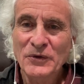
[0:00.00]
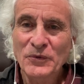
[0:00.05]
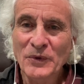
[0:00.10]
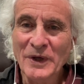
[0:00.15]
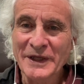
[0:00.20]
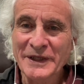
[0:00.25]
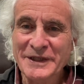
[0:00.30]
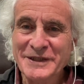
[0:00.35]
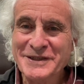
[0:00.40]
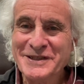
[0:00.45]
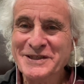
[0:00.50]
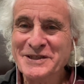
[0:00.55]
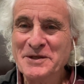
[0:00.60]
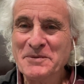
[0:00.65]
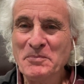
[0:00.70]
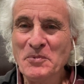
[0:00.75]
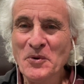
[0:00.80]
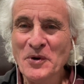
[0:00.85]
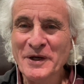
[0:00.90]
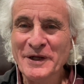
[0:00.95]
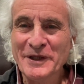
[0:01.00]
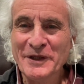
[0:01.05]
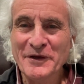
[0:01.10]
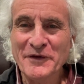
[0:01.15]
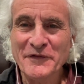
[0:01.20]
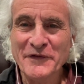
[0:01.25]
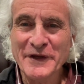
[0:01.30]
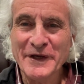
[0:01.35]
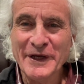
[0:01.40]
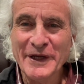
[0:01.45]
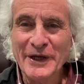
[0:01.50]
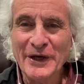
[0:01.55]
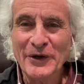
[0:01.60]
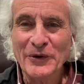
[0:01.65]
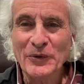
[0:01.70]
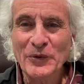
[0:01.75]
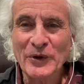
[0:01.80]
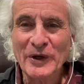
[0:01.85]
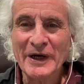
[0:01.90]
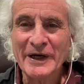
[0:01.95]
Well, this is the point in the video
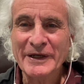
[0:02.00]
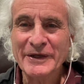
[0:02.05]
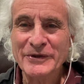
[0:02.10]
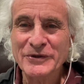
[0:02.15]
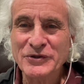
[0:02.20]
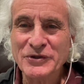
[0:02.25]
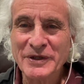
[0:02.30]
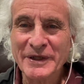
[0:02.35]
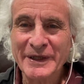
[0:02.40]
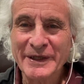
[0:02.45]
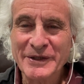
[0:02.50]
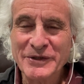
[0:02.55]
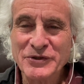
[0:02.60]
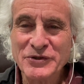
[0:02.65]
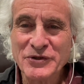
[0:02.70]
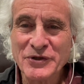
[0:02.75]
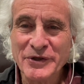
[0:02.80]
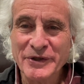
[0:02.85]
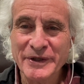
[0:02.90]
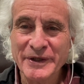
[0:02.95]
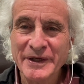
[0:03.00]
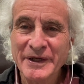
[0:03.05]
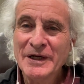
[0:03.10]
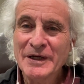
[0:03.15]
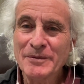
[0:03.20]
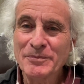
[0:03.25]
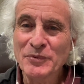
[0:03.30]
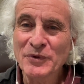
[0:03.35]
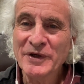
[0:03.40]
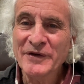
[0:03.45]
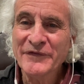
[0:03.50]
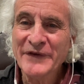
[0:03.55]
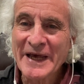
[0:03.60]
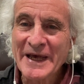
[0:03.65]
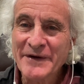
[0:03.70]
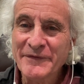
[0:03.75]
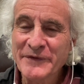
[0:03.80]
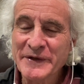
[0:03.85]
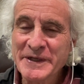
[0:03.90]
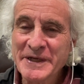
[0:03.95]
where I usually insert a brief
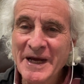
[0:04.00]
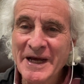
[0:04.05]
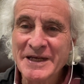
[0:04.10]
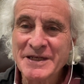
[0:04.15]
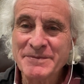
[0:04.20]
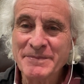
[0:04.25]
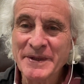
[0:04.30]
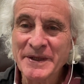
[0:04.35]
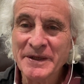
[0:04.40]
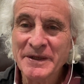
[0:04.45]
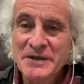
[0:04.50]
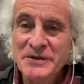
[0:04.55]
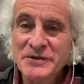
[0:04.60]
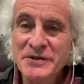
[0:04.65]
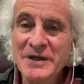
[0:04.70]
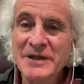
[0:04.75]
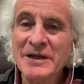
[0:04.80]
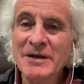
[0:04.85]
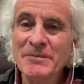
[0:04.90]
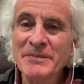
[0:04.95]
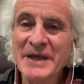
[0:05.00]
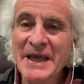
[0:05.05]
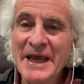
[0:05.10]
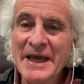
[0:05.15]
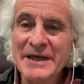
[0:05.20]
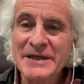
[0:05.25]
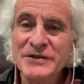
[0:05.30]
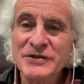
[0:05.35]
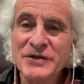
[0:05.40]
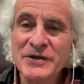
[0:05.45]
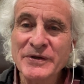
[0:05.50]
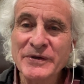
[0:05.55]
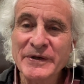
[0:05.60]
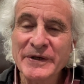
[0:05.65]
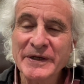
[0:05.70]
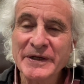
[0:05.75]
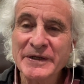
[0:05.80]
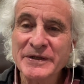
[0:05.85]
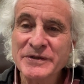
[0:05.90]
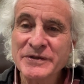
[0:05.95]
advertisement. So let me ask you to
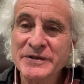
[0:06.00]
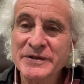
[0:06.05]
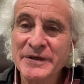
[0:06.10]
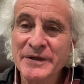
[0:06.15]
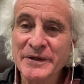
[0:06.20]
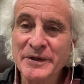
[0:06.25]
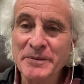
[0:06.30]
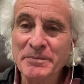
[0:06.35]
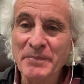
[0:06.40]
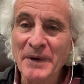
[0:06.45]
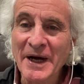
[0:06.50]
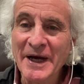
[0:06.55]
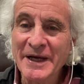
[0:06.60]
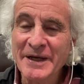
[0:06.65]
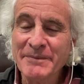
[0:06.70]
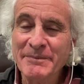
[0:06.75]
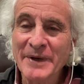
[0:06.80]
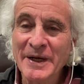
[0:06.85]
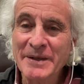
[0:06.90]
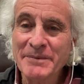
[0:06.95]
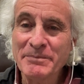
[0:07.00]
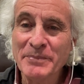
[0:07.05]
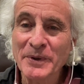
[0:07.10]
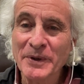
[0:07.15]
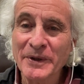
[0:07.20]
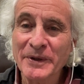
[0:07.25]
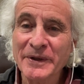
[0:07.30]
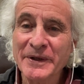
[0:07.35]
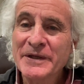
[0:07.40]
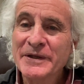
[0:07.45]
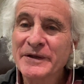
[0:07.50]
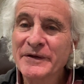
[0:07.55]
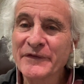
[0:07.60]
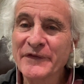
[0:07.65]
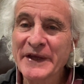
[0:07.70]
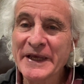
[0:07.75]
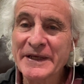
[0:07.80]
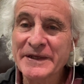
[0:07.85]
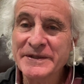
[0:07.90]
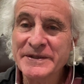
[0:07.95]
consider buying my book, The
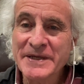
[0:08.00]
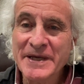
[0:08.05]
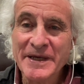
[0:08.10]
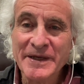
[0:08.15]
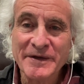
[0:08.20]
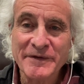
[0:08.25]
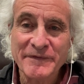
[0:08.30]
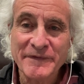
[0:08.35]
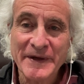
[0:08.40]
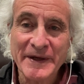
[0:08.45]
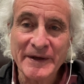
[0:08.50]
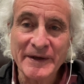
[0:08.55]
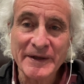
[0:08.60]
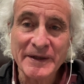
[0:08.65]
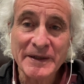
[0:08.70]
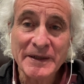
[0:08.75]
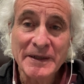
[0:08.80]
Vientiane Affair.